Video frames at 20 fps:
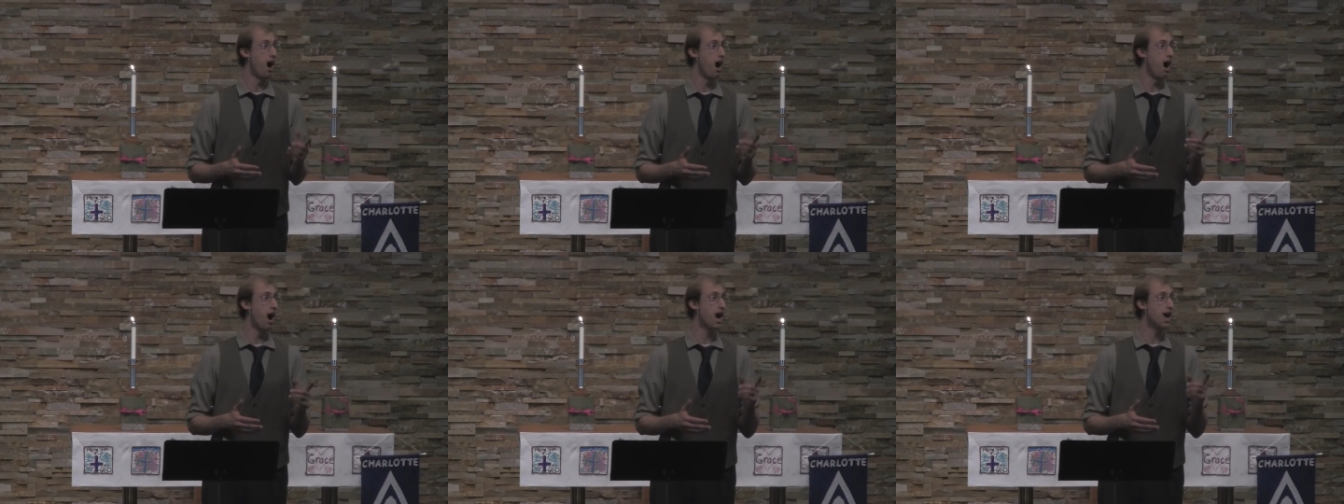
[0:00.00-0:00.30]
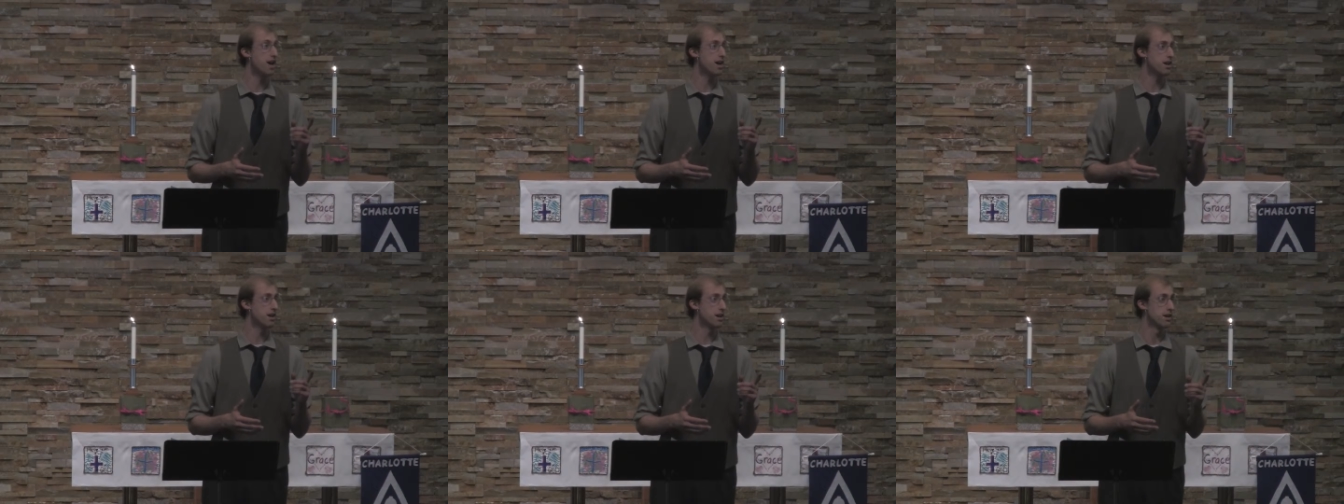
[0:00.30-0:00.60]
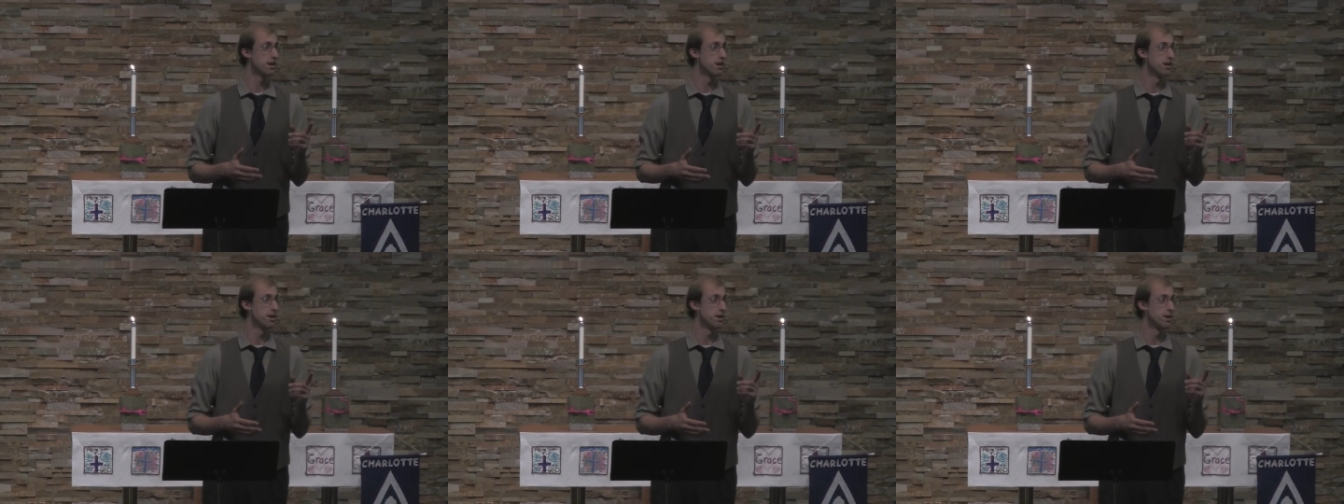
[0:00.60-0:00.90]
I
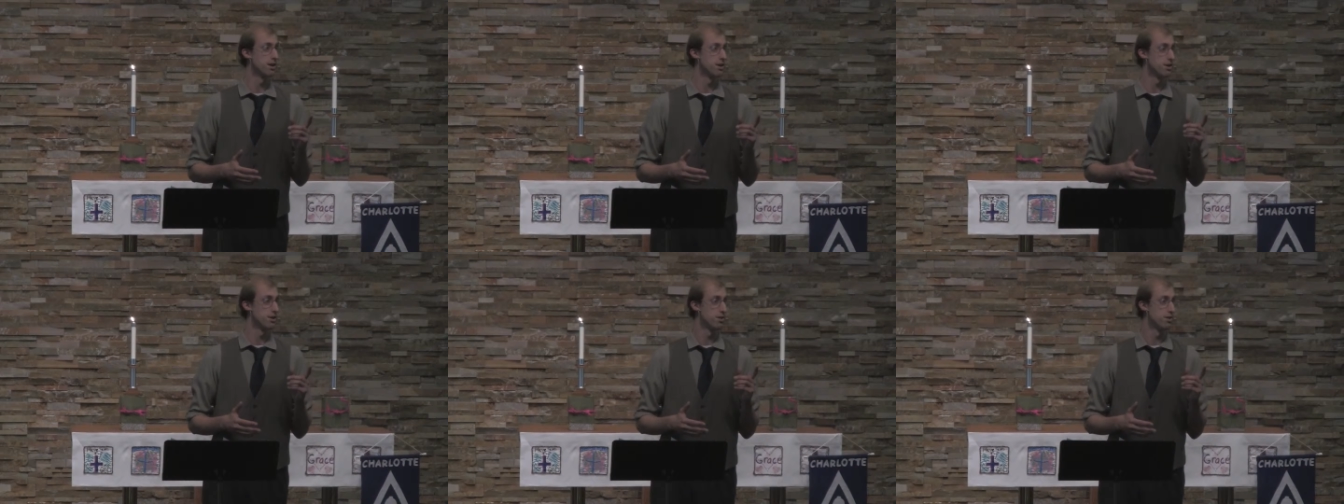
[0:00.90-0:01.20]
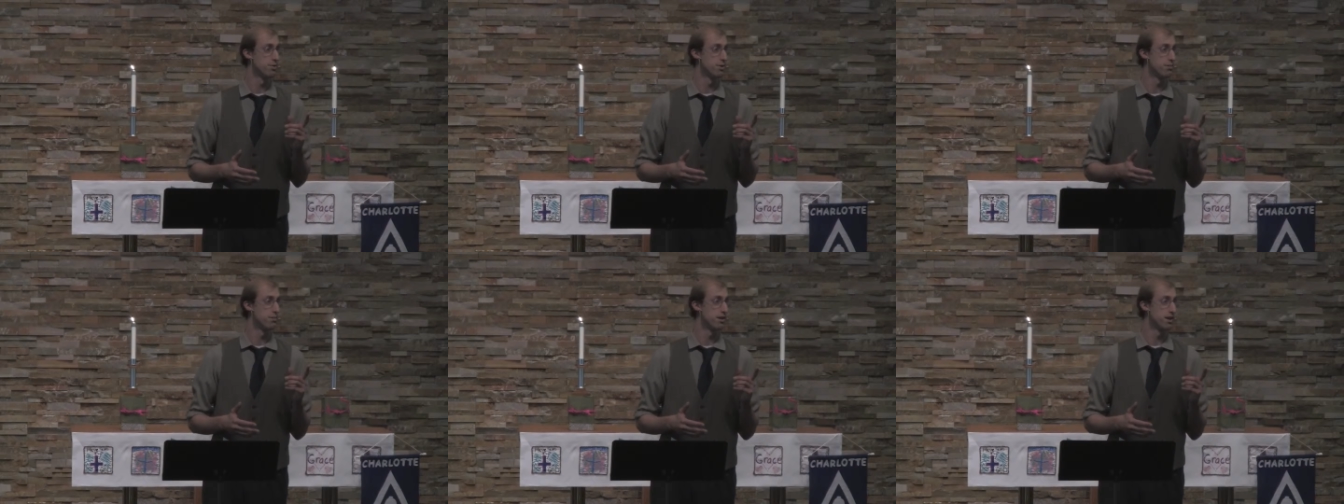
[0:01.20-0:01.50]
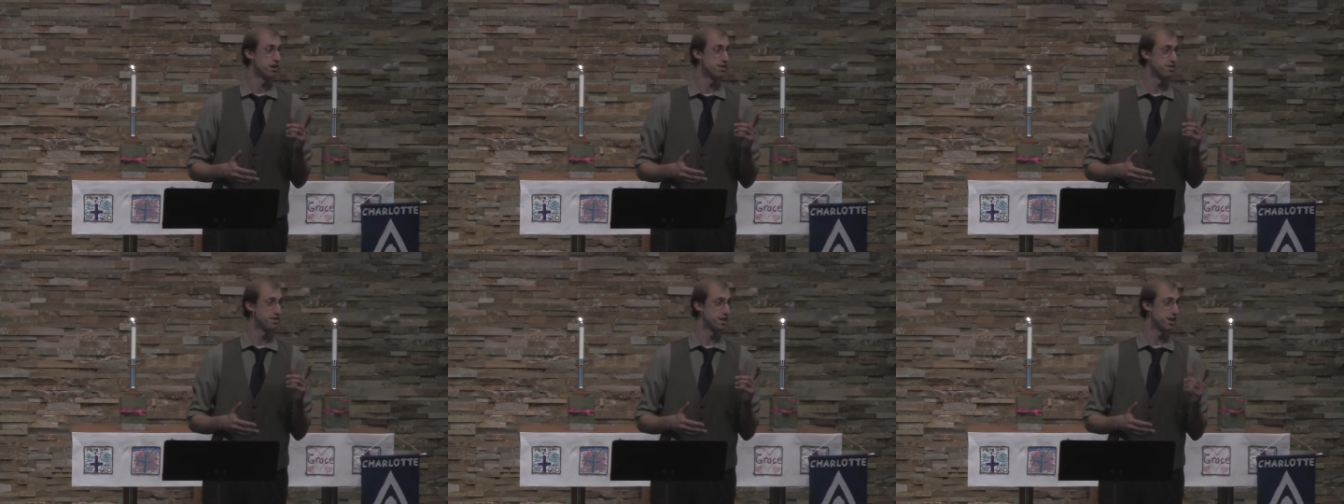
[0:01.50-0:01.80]
would
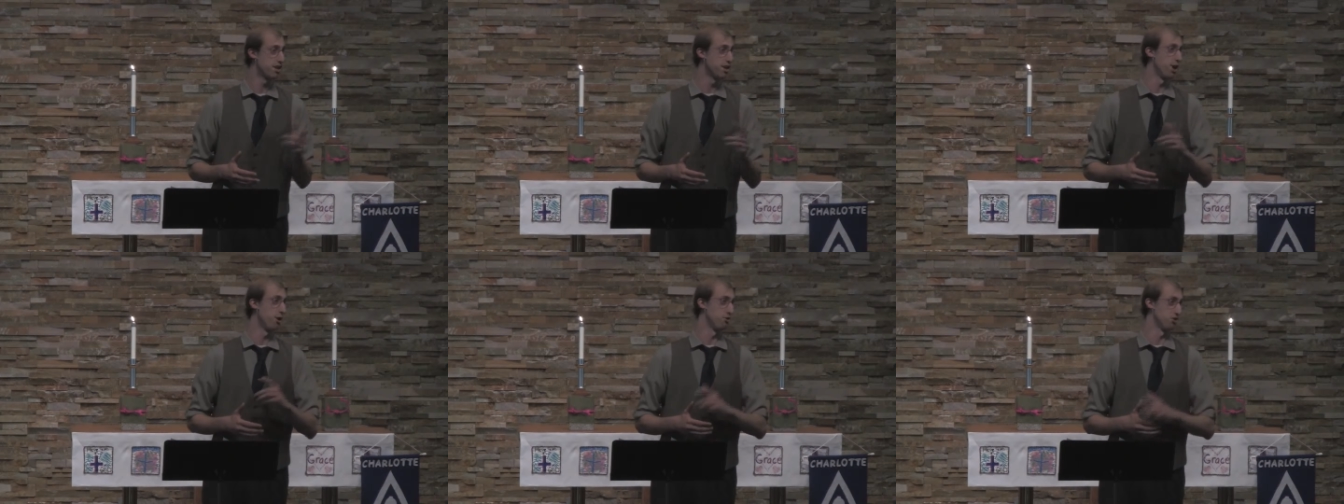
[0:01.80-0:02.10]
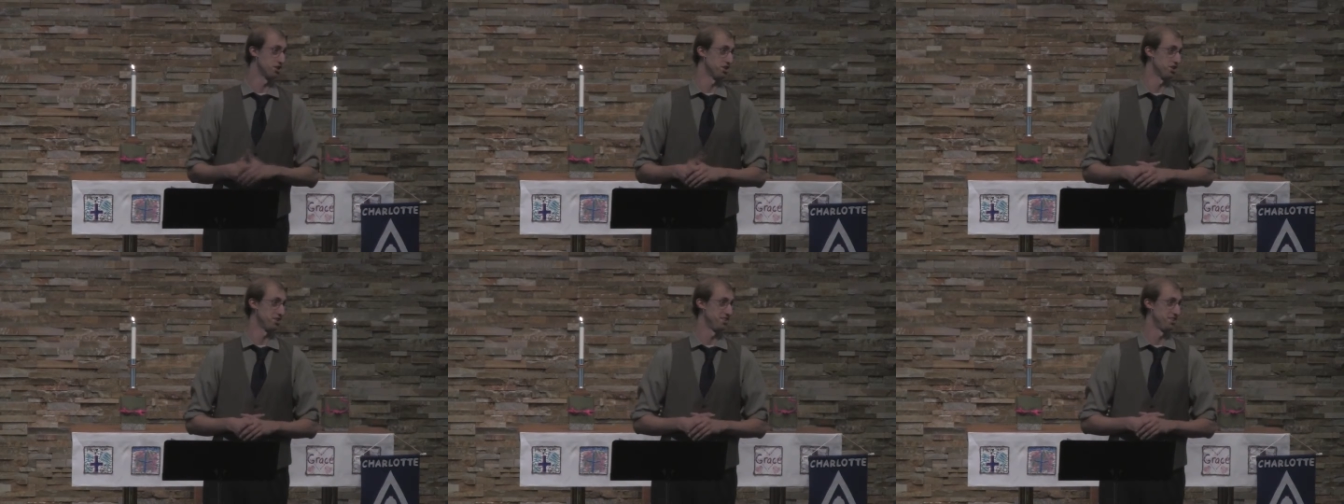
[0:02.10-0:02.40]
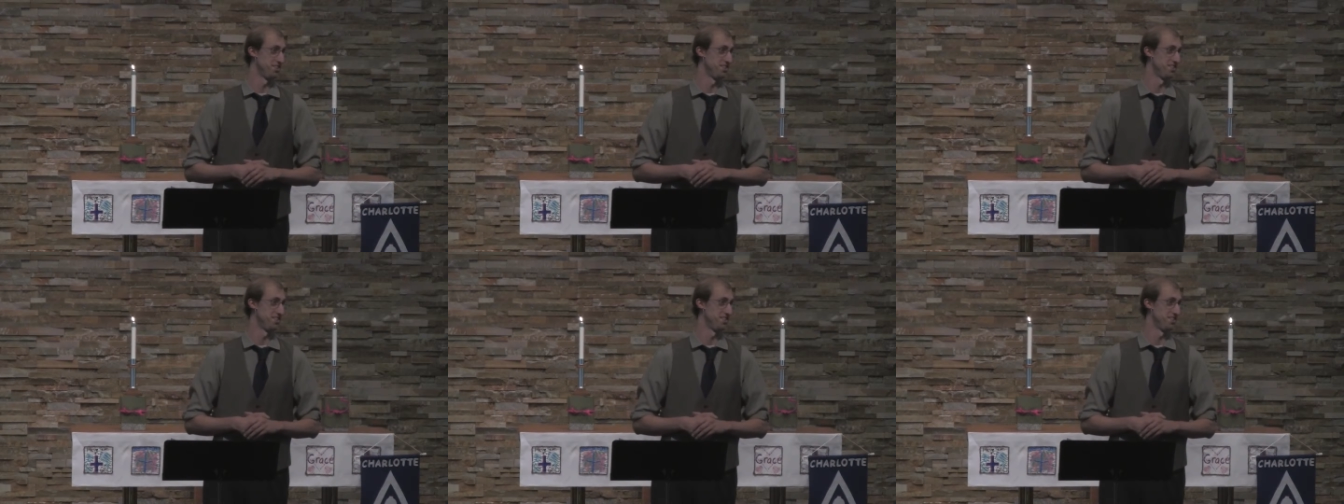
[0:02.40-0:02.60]
be a theologian.